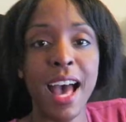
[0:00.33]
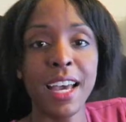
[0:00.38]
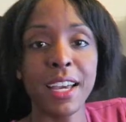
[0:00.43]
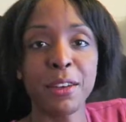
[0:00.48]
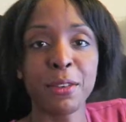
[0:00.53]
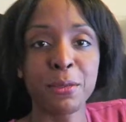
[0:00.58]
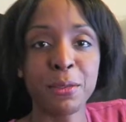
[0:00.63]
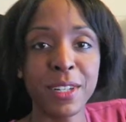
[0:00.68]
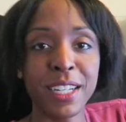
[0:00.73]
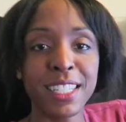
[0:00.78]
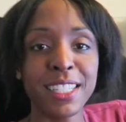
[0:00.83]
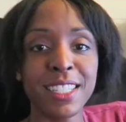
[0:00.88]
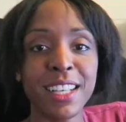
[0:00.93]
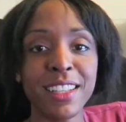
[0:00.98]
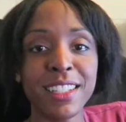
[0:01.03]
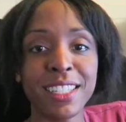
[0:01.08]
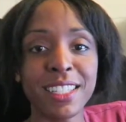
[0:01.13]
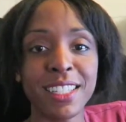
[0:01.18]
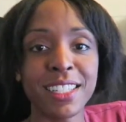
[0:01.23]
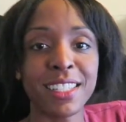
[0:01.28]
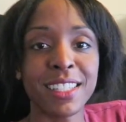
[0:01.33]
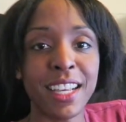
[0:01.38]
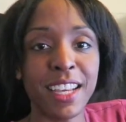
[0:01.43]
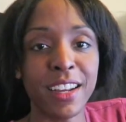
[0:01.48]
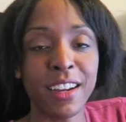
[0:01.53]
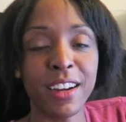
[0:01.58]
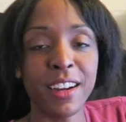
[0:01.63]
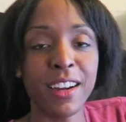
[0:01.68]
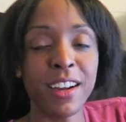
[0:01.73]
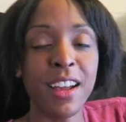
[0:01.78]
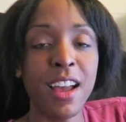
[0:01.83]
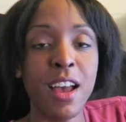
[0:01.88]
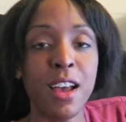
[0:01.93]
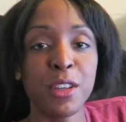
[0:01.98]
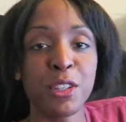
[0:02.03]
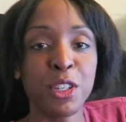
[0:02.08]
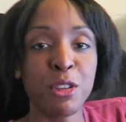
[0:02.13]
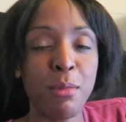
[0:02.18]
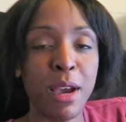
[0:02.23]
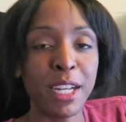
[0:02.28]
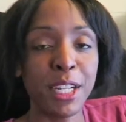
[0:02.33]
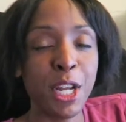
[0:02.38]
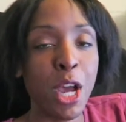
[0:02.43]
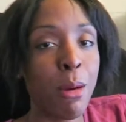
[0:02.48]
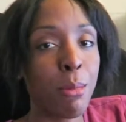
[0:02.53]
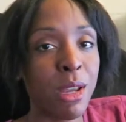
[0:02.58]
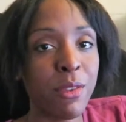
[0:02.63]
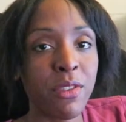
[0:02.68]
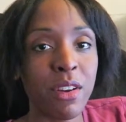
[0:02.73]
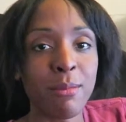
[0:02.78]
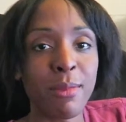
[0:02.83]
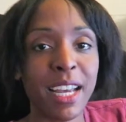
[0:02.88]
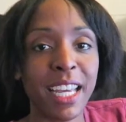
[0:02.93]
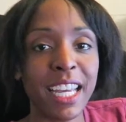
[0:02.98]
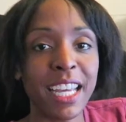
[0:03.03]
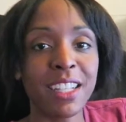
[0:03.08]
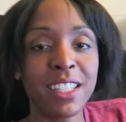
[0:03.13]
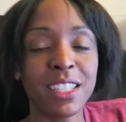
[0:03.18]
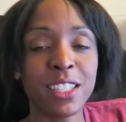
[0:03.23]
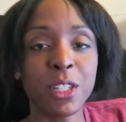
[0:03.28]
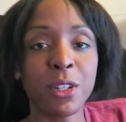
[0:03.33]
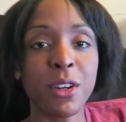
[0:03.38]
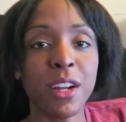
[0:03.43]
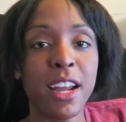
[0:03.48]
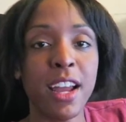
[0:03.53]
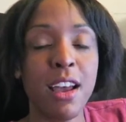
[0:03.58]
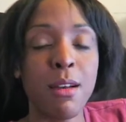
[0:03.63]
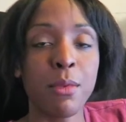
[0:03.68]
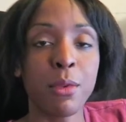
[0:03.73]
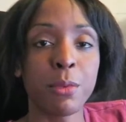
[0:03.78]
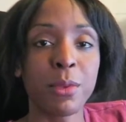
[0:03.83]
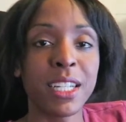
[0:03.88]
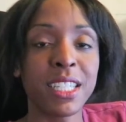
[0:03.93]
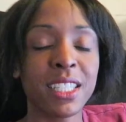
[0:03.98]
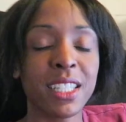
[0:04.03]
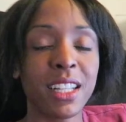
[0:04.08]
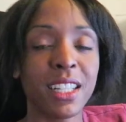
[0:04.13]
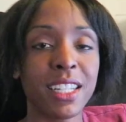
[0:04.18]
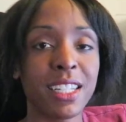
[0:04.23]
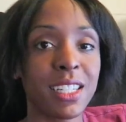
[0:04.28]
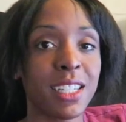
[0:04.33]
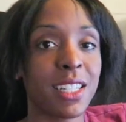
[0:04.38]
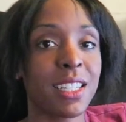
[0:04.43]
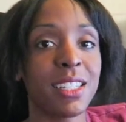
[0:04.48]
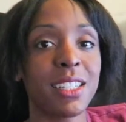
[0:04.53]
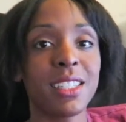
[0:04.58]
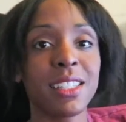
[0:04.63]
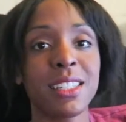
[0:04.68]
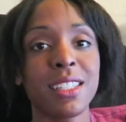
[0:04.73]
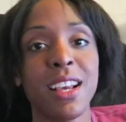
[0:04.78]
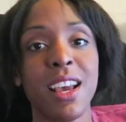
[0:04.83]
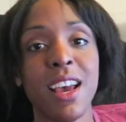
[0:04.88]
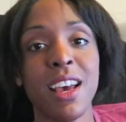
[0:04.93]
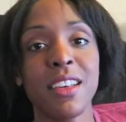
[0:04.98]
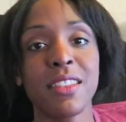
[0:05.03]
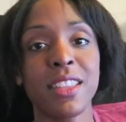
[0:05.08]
Hi, Resellicious here. You might know me from my Instagram, Resellicious.